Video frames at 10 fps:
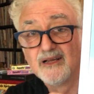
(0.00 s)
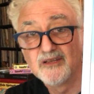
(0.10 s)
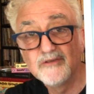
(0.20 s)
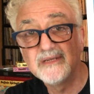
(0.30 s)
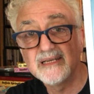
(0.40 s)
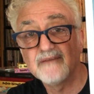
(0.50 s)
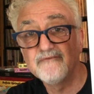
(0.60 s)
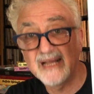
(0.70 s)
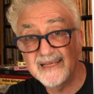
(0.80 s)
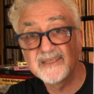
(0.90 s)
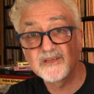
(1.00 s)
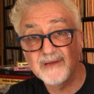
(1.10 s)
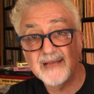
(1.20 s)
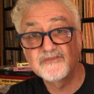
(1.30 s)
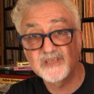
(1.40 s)
You need a Van de
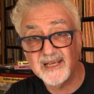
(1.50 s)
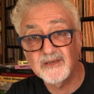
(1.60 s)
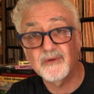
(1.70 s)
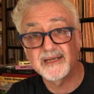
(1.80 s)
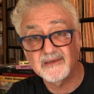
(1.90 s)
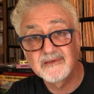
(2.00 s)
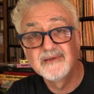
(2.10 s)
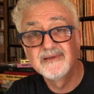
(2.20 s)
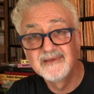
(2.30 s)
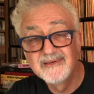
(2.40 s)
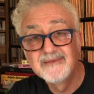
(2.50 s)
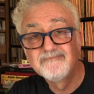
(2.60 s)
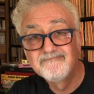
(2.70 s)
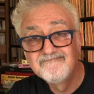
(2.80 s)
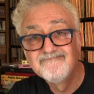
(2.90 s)
Graaff generator,
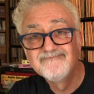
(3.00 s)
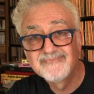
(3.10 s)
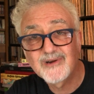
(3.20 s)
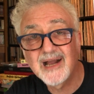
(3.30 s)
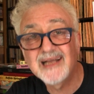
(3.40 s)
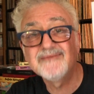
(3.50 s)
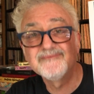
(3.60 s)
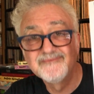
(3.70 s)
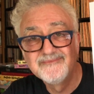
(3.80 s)
right?